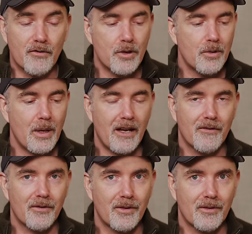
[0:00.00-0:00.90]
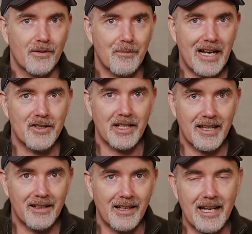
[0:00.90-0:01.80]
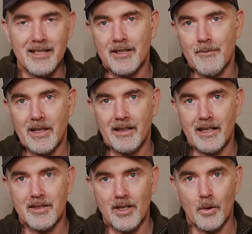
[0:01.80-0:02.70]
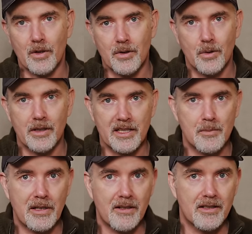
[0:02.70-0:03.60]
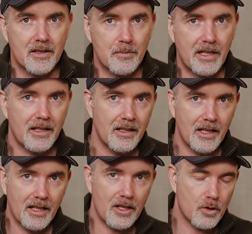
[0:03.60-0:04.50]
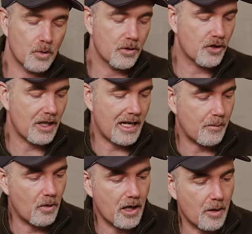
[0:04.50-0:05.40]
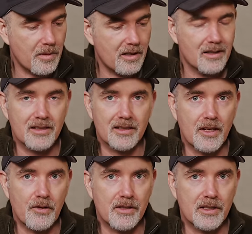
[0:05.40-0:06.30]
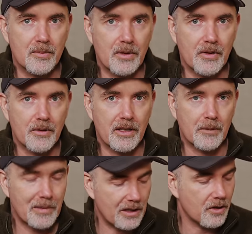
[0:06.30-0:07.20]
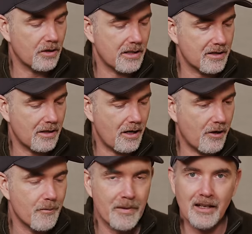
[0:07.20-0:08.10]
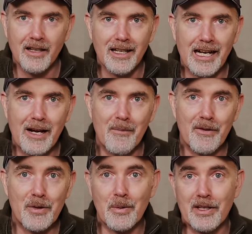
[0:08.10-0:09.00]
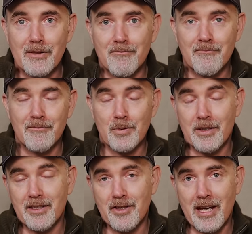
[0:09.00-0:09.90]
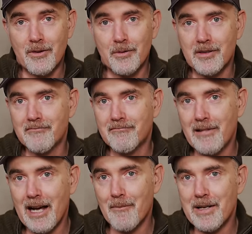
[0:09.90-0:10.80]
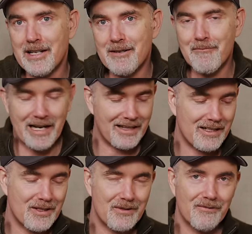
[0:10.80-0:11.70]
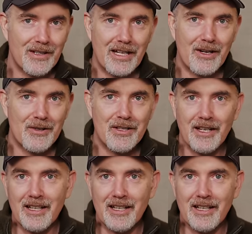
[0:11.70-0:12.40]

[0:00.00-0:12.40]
If you have managed to get the lens, let us know what your experience has been. Is yours sharp, wide open at 600, 6.3? I'd be curious to know. If you want to join the channel and help me make these videos,